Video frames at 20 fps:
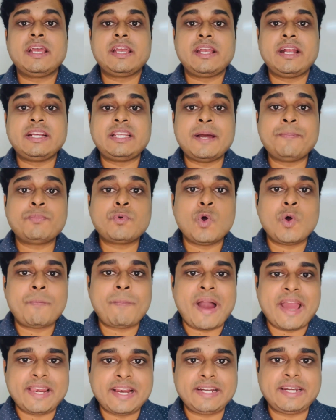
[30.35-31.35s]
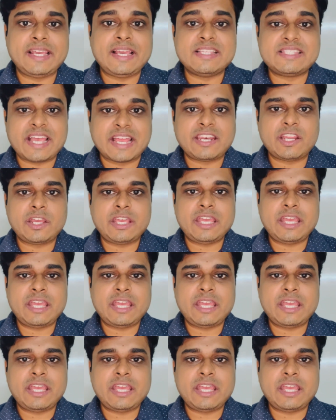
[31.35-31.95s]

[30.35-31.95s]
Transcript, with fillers: GitHub Copilot is an